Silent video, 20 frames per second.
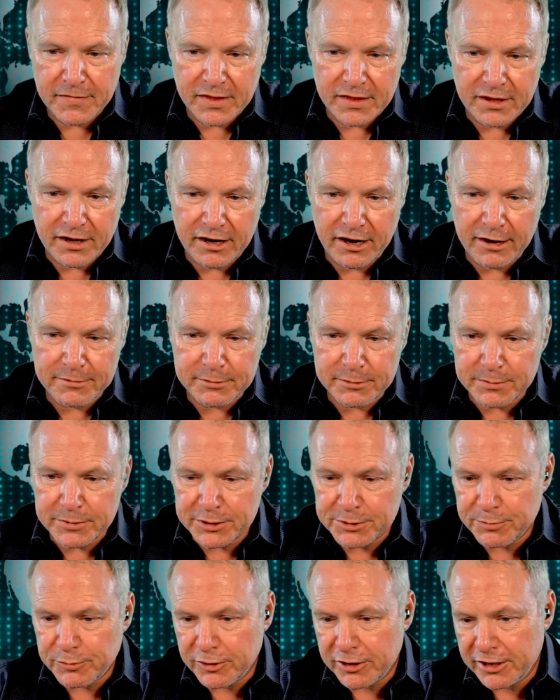Optimus
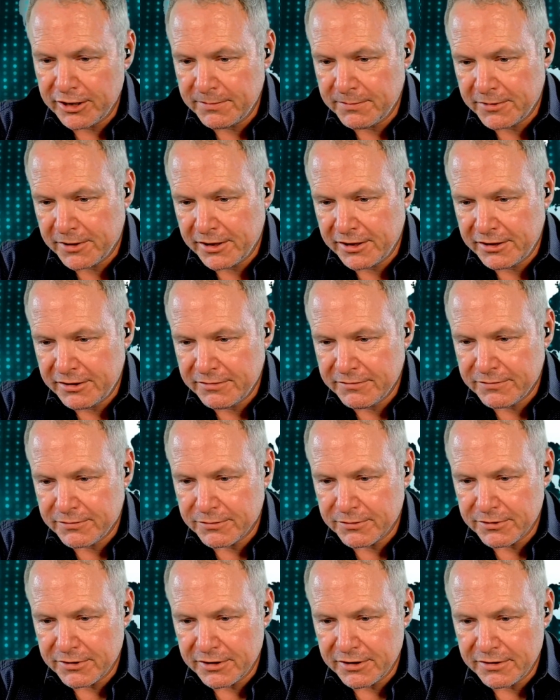Prime, thank you
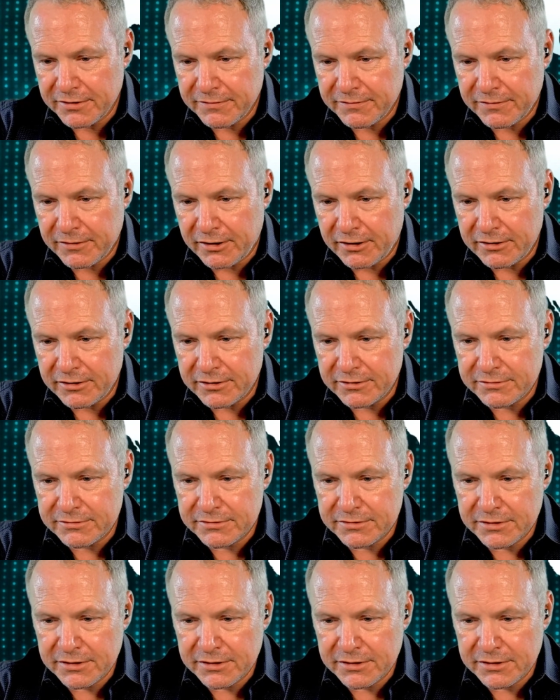for the follow.